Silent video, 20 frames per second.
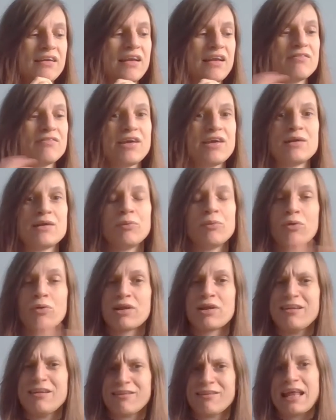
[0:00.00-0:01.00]
available
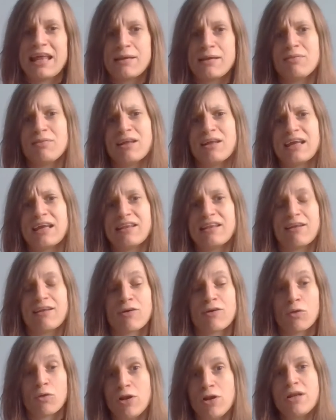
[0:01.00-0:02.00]
on its like, like,
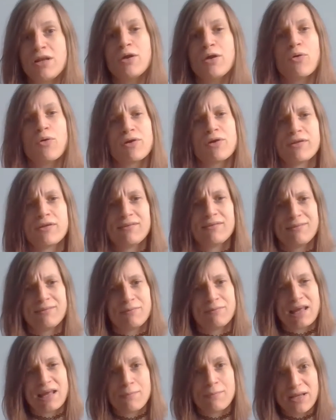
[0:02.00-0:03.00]
like on Lulu or in its
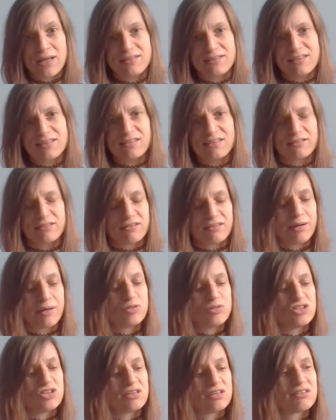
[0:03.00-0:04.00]
like basic
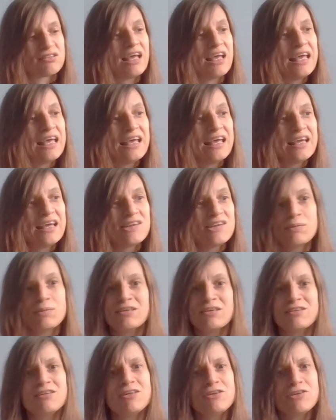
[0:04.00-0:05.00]
descriptions. It's
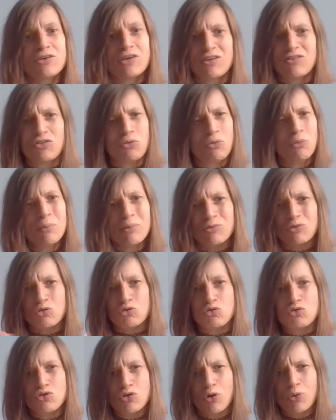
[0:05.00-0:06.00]
because Lulu gives you almost
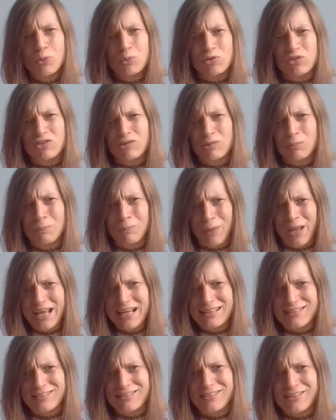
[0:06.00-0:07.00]
no
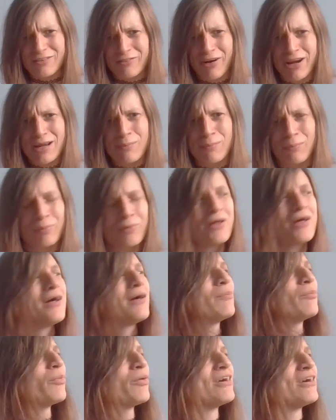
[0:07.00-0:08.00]
space to write a
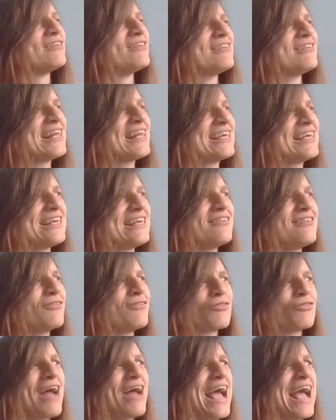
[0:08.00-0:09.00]
blurb, whereas like Kindle
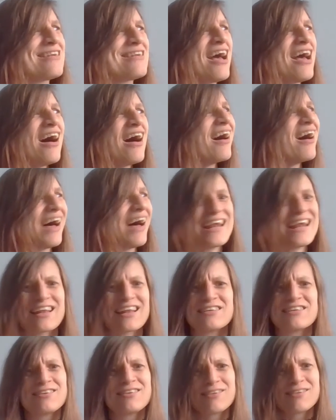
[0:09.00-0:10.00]
Direct, I had
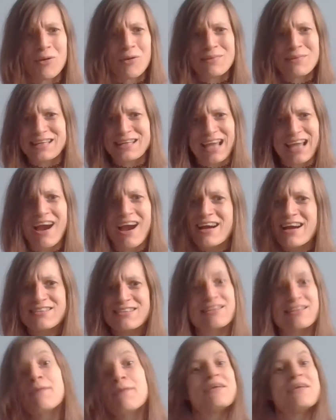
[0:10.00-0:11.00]
like so many
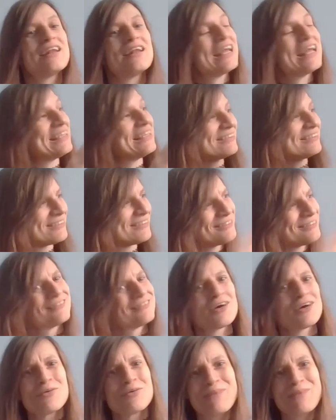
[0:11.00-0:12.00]
characters. I mean, like
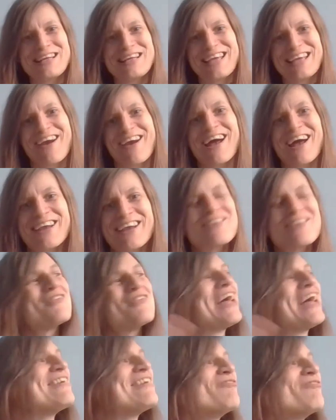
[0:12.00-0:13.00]
so many characters. I could have
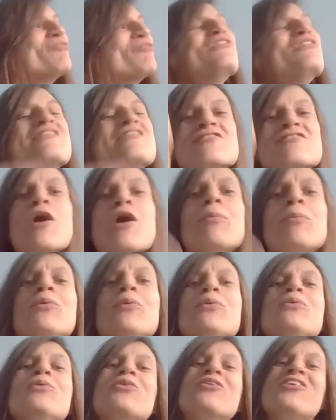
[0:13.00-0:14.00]
like
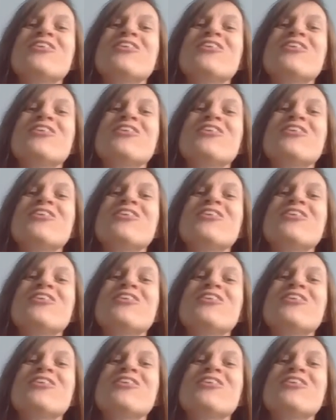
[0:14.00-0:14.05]
doubled